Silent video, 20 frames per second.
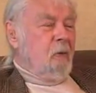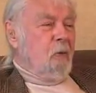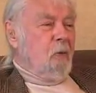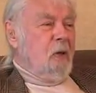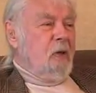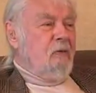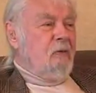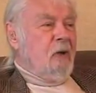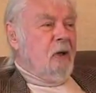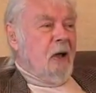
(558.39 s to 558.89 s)

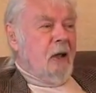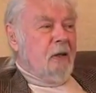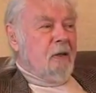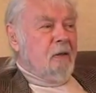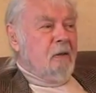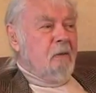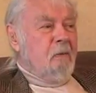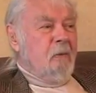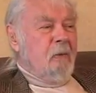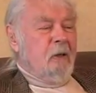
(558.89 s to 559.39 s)
we've
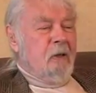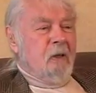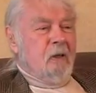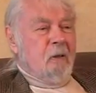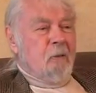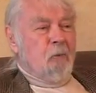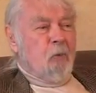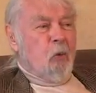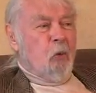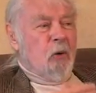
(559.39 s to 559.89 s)
got them in
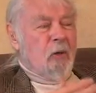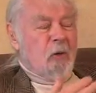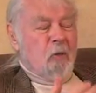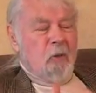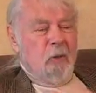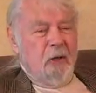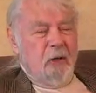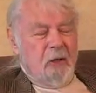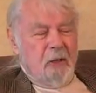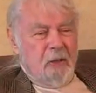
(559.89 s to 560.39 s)
the Puerto
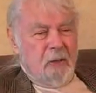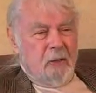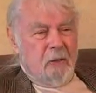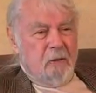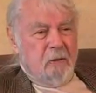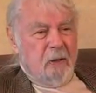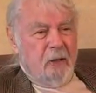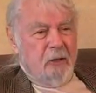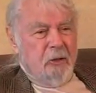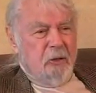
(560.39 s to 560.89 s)
Rican
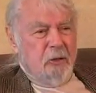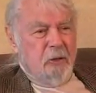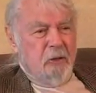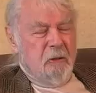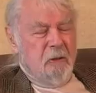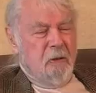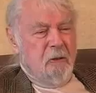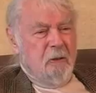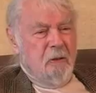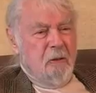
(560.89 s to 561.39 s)
Trench.
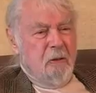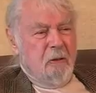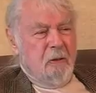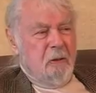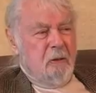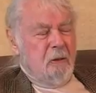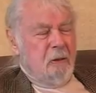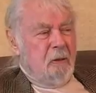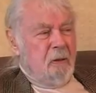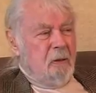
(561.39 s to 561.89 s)

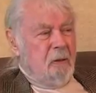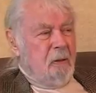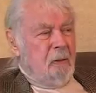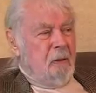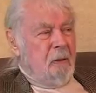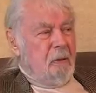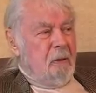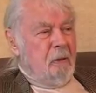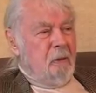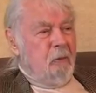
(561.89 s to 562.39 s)

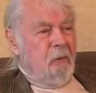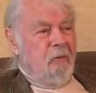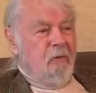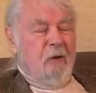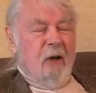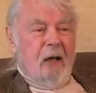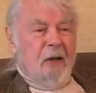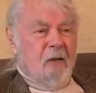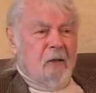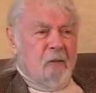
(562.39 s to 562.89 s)

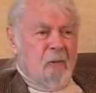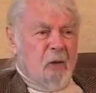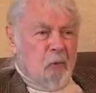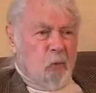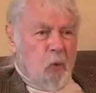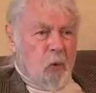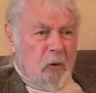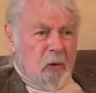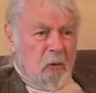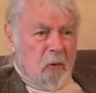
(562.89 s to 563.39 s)
We've got them
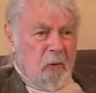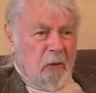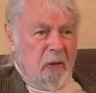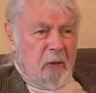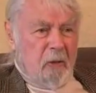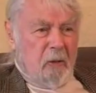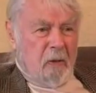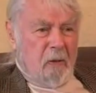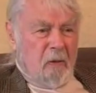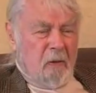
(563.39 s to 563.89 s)
at Puerto
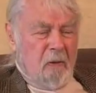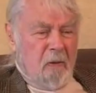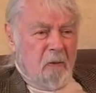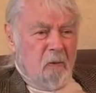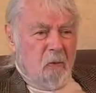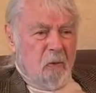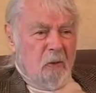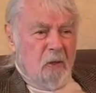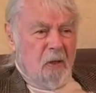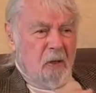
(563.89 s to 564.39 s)
Rico,
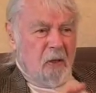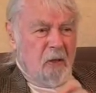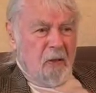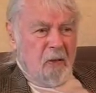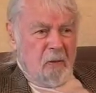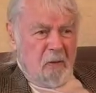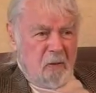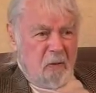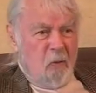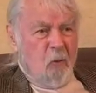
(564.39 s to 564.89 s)
and we're
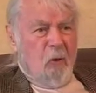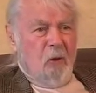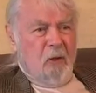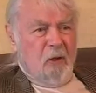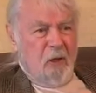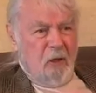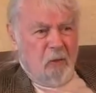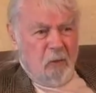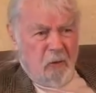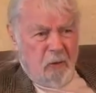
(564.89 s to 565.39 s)

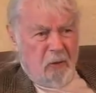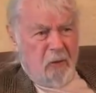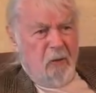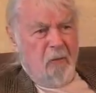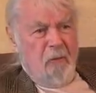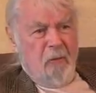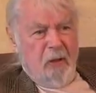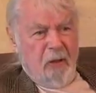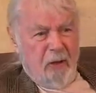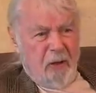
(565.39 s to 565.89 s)
working with
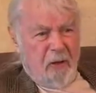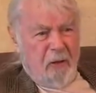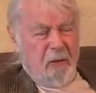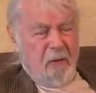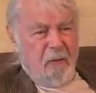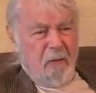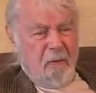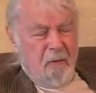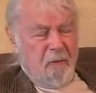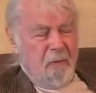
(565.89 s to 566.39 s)
them
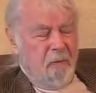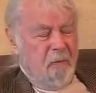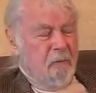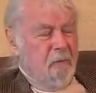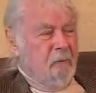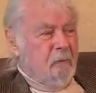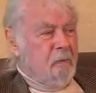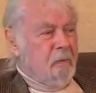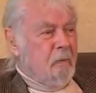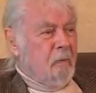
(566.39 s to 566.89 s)
there
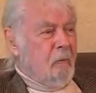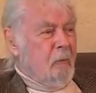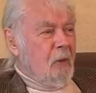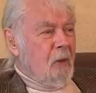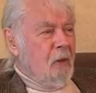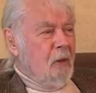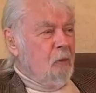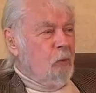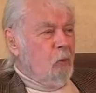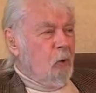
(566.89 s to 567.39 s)

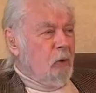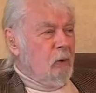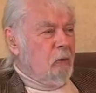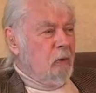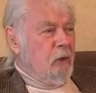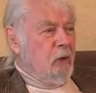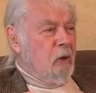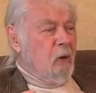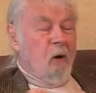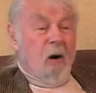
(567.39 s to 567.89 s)
in Puerto
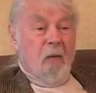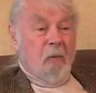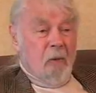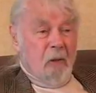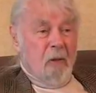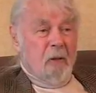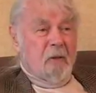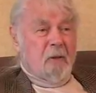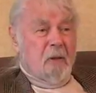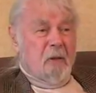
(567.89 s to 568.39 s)
Rico. Our
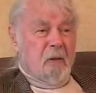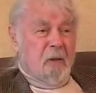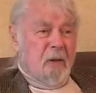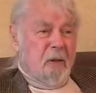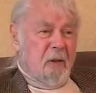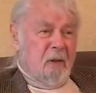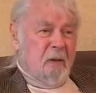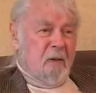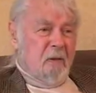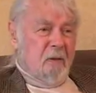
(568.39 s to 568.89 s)

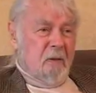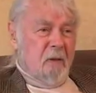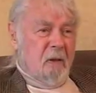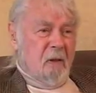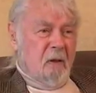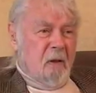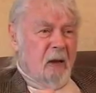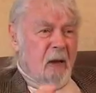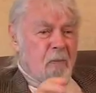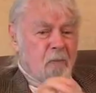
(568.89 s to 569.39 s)
military,
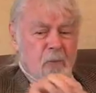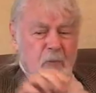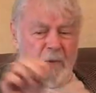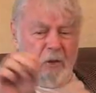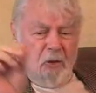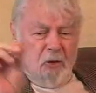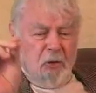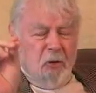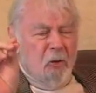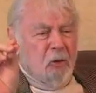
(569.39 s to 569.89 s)
or
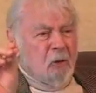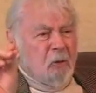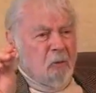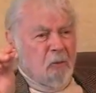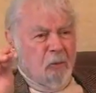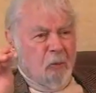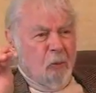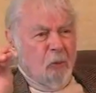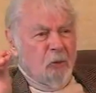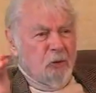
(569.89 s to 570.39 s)
a certain
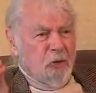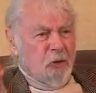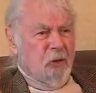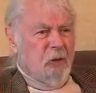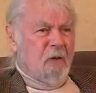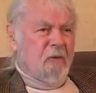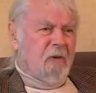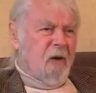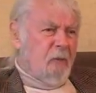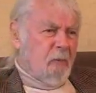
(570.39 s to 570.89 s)

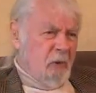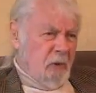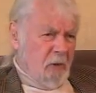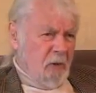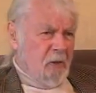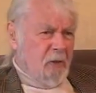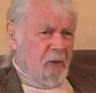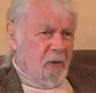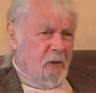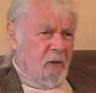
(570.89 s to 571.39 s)
portion of our
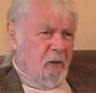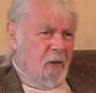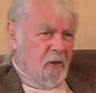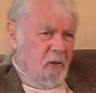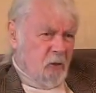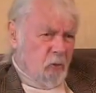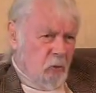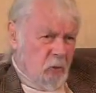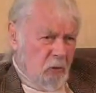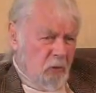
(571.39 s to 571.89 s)
military,
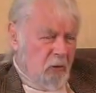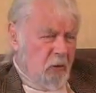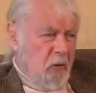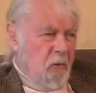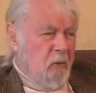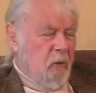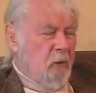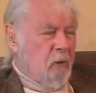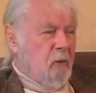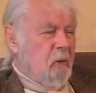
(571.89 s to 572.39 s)
is working
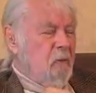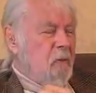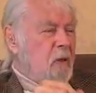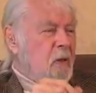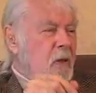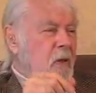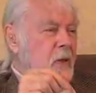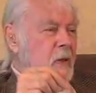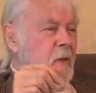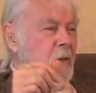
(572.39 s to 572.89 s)
with them.
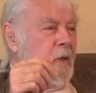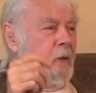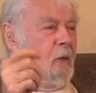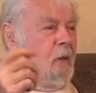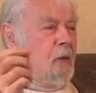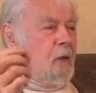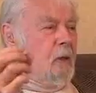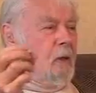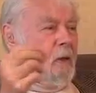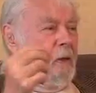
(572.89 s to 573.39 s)

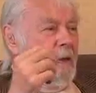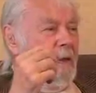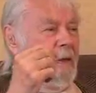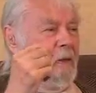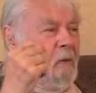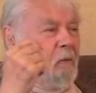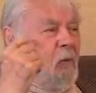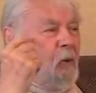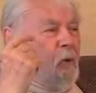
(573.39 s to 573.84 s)
The